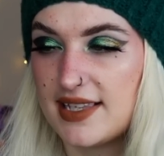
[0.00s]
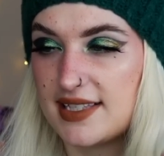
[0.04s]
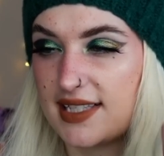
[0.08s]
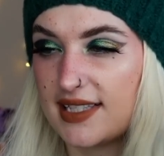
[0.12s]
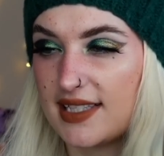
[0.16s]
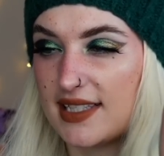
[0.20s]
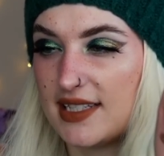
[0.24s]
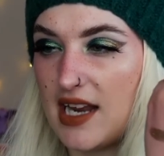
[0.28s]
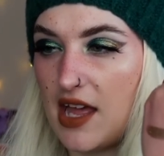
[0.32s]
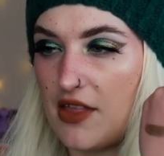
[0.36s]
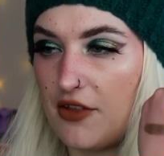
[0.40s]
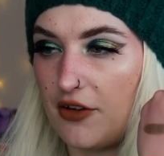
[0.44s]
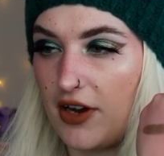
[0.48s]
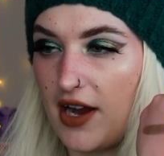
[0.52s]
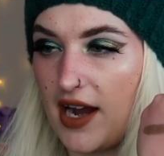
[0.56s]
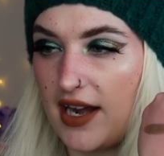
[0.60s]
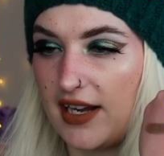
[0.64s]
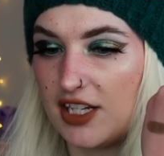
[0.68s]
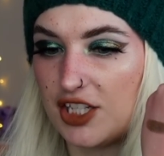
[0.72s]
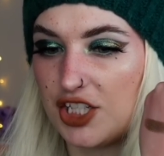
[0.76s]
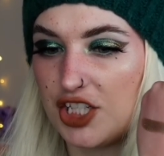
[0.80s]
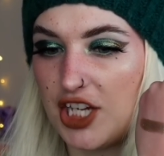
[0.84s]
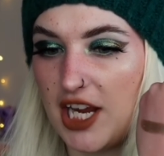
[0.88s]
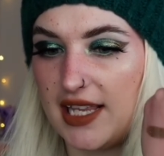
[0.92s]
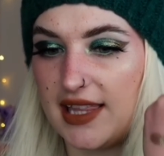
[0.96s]
this is another
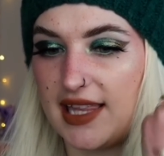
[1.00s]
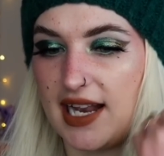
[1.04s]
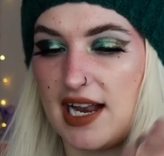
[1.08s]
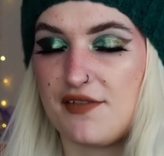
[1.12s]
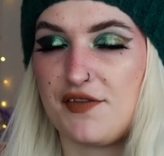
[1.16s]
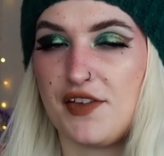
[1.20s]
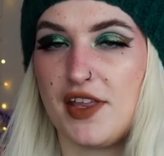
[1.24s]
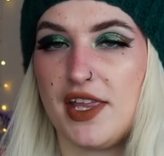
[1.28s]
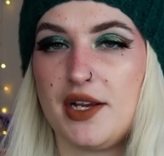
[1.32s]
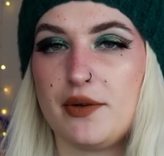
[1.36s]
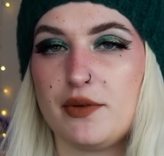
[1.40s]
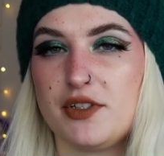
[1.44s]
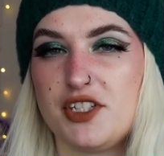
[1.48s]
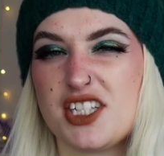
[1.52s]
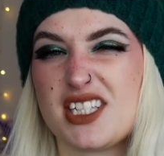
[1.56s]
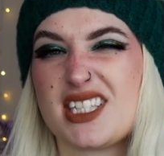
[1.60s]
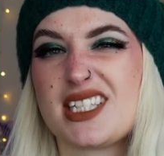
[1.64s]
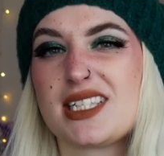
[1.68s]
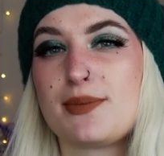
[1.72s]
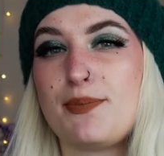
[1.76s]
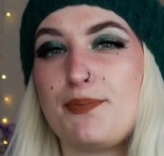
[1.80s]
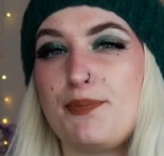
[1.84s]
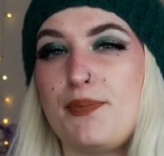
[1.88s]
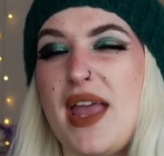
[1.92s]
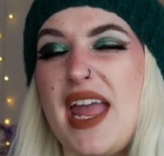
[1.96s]
kind of shade that I feel like would
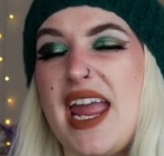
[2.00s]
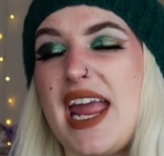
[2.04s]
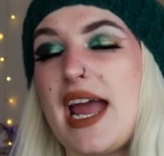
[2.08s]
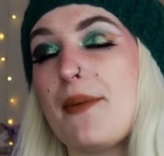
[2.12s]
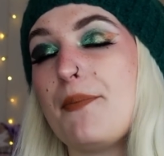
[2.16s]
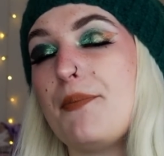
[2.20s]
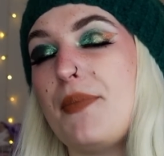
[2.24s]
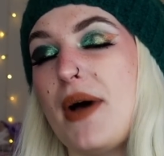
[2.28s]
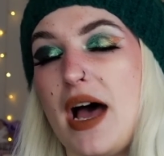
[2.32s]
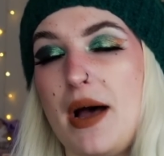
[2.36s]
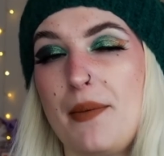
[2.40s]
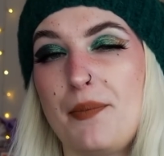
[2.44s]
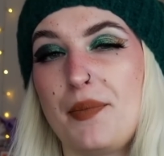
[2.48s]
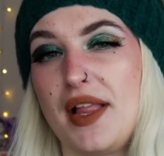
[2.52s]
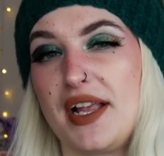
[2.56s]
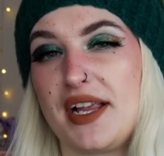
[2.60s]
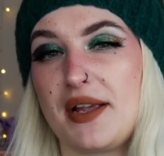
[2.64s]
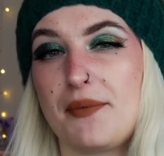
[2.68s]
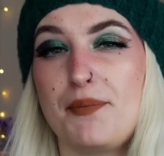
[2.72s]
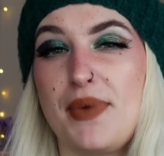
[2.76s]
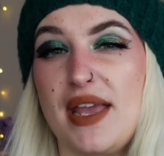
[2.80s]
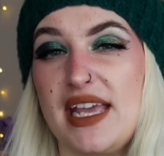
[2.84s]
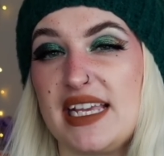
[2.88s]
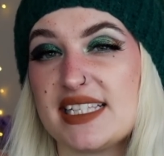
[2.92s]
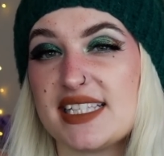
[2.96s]
just amp up like
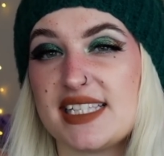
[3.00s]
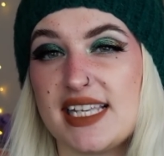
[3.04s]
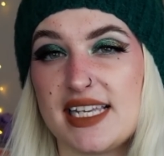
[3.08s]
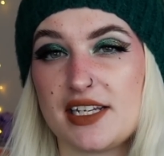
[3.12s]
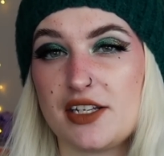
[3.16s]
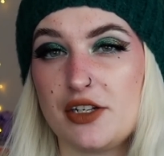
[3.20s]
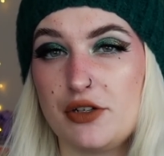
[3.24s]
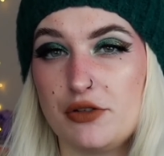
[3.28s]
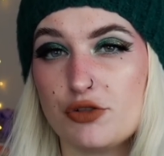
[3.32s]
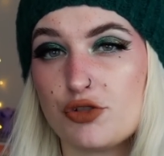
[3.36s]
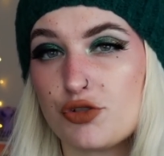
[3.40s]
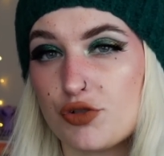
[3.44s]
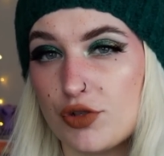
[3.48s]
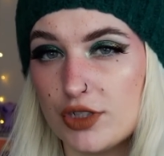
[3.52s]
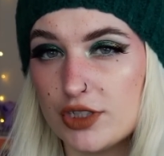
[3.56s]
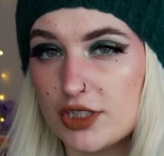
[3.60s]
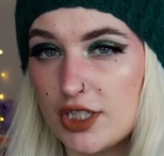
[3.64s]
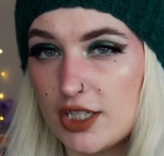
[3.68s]
a basic neutral